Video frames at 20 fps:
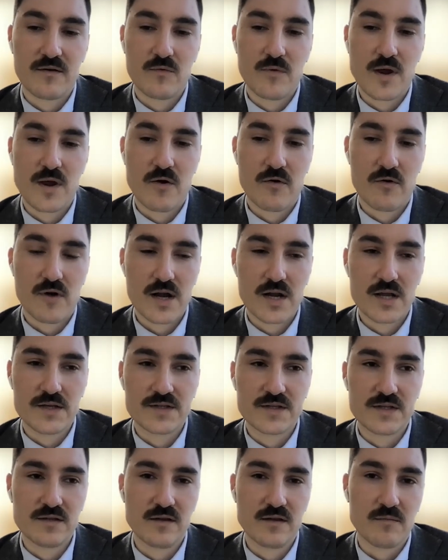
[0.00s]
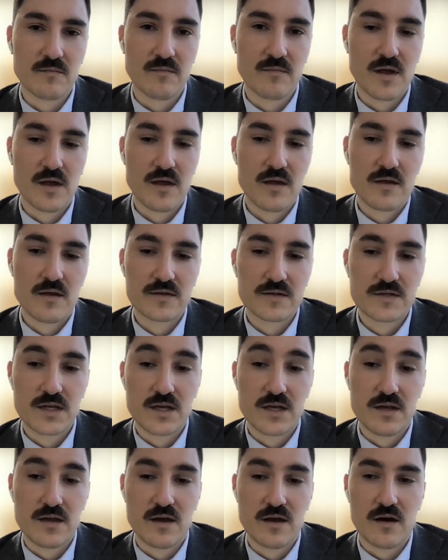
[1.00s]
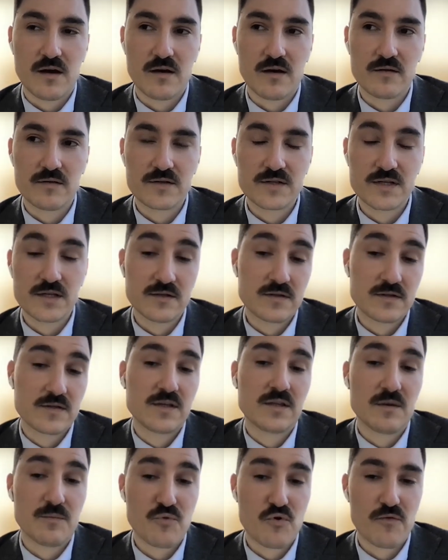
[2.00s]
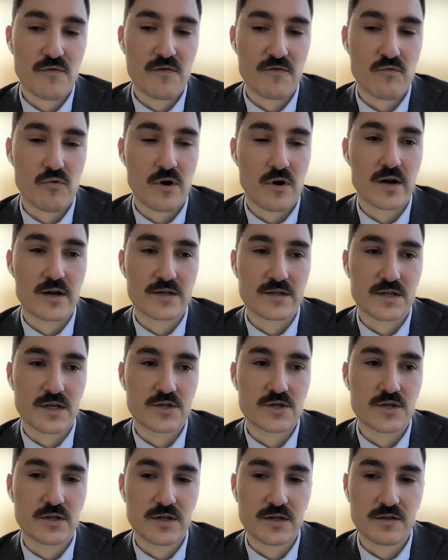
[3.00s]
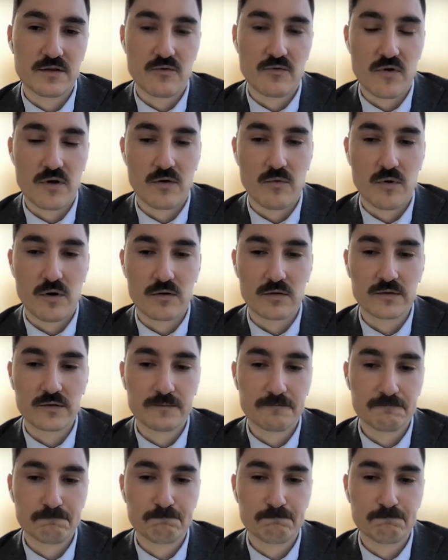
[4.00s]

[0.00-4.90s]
we already see the proof of work, essentially, in the real world.